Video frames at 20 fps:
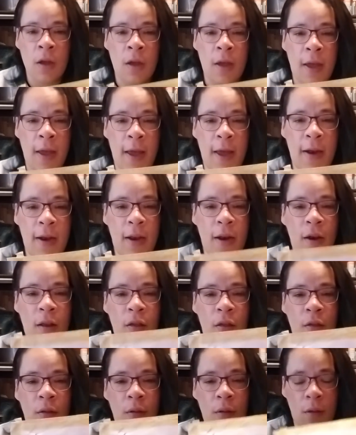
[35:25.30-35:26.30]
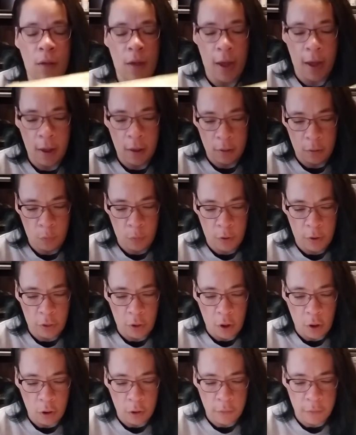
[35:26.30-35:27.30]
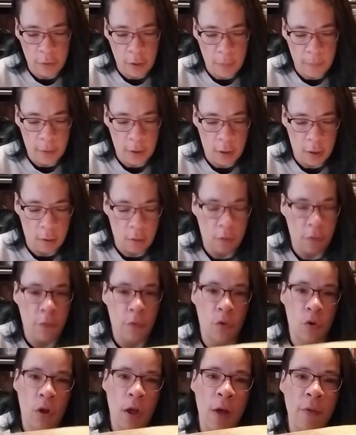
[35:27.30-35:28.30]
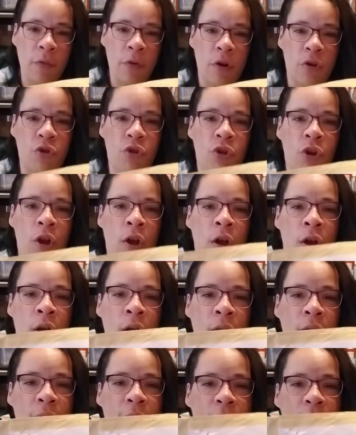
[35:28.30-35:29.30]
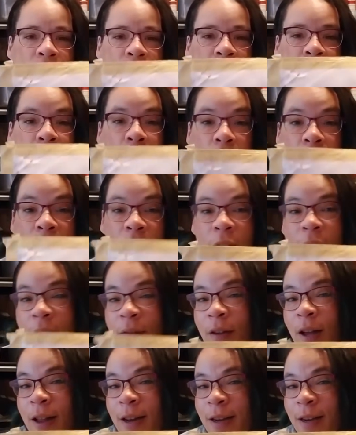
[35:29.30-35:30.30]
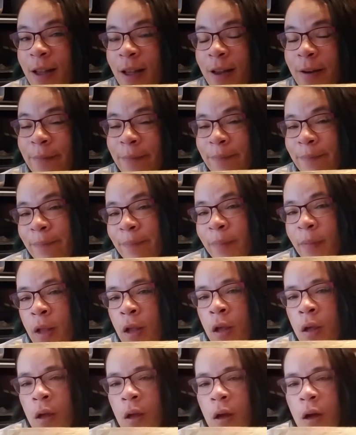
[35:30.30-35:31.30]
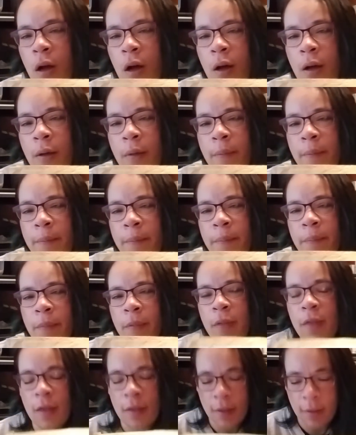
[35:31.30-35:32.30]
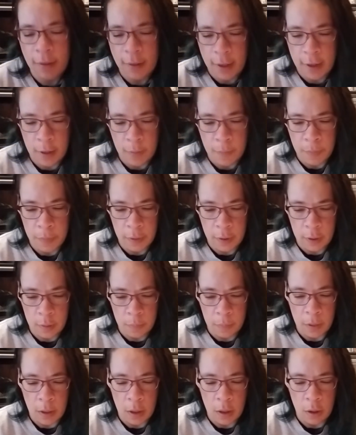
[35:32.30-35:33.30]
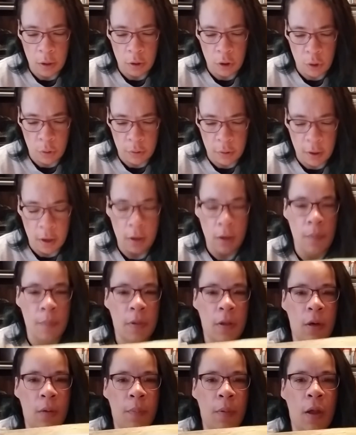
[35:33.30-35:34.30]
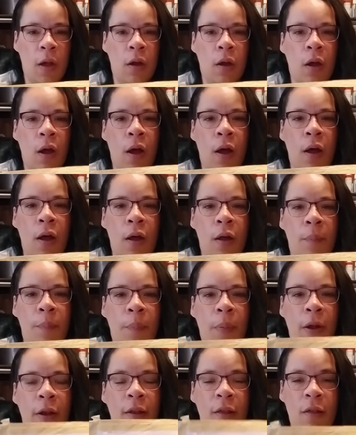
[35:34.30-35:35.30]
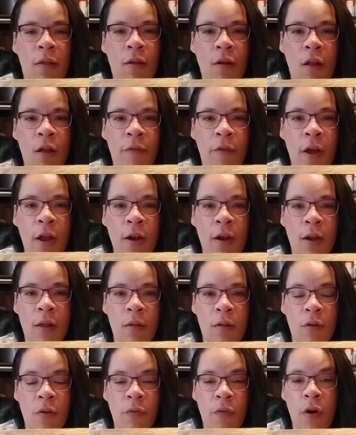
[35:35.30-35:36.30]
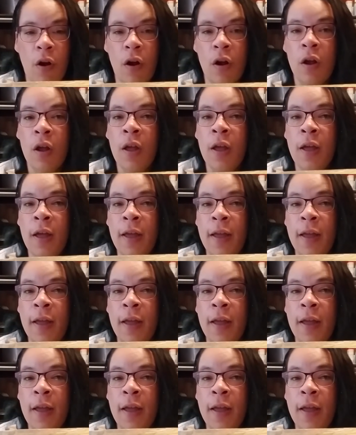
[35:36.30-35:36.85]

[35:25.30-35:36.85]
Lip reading: And it is, as with all of them, it is full coverage. This is all that I've gotten done. This is a completed block, or no, it's not a completed block, but this is all I've gotten done so far.